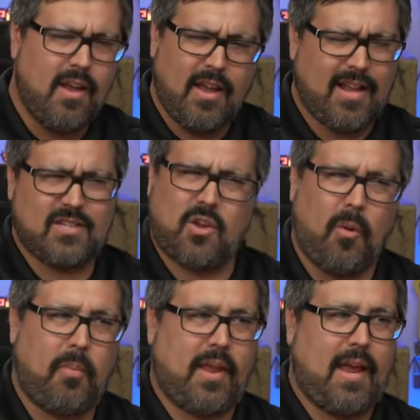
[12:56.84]
right. it's
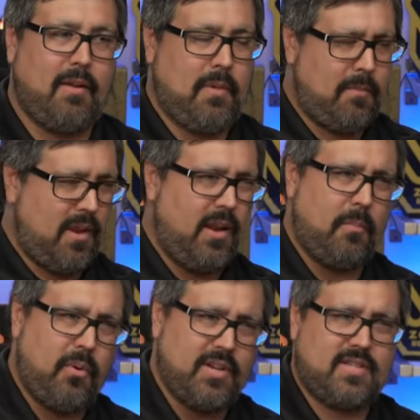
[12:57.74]
complicated. Maybe you need to
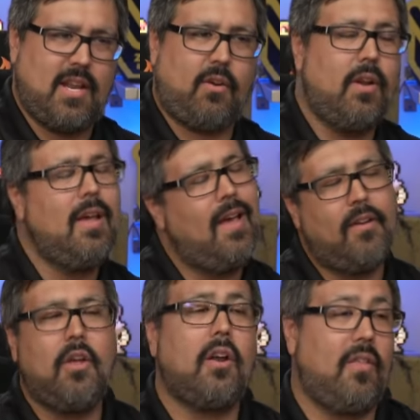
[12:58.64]
put a sticker.
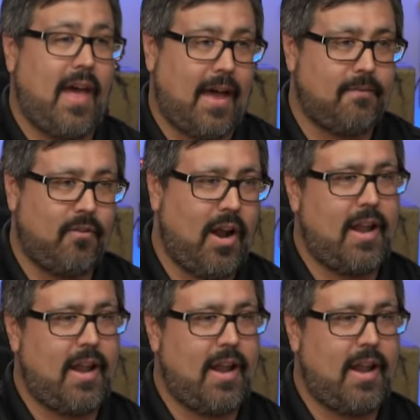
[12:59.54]
None of that, right?